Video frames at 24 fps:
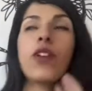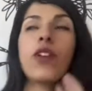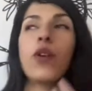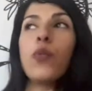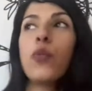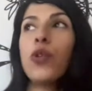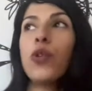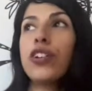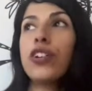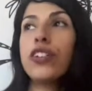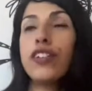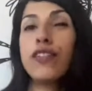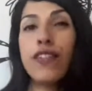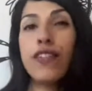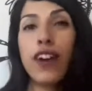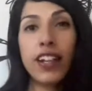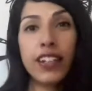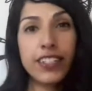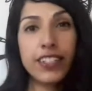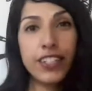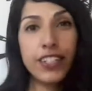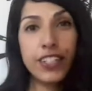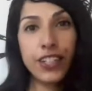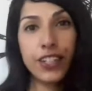were the
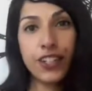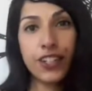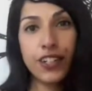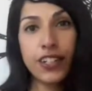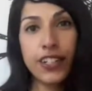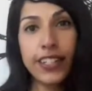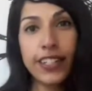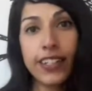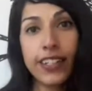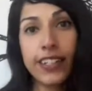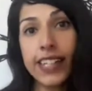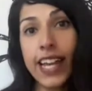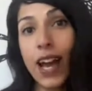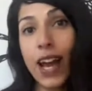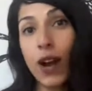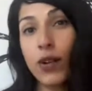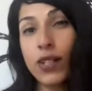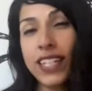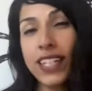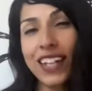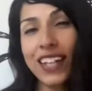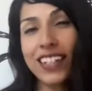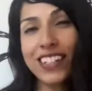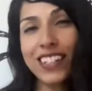volunteers, because I
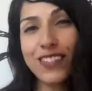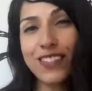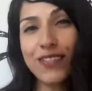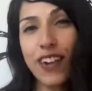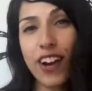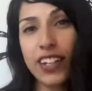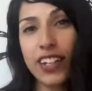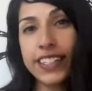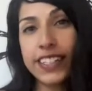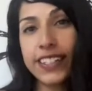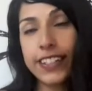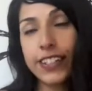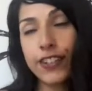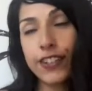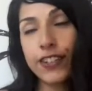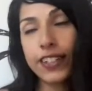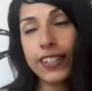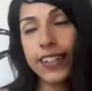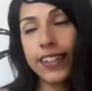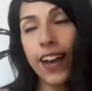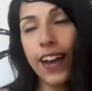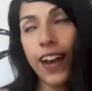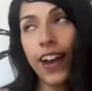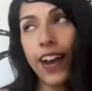was actually
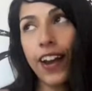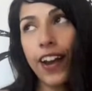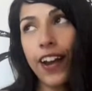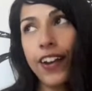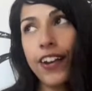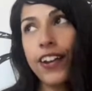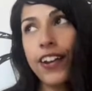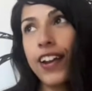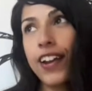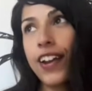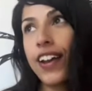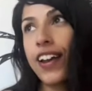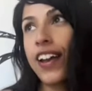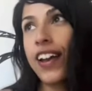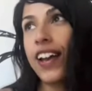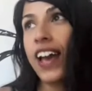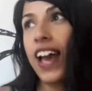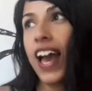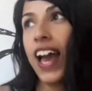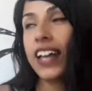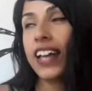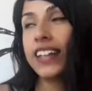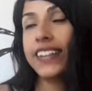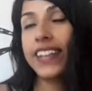volunteering there.
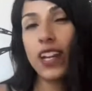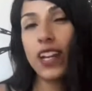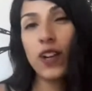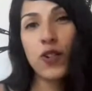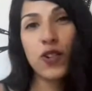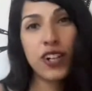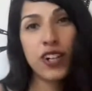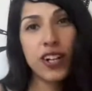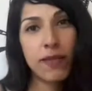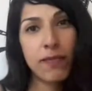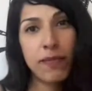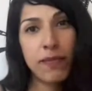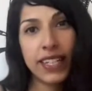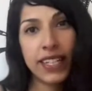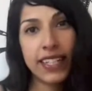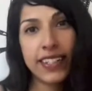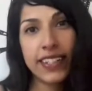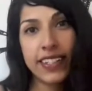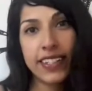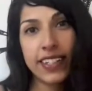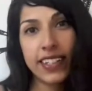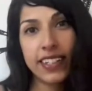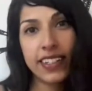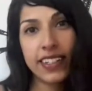and they were
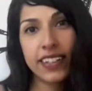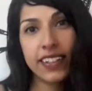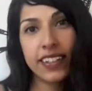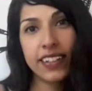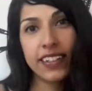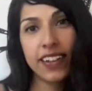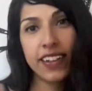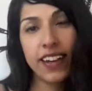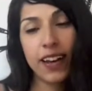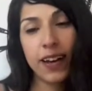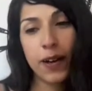amazing.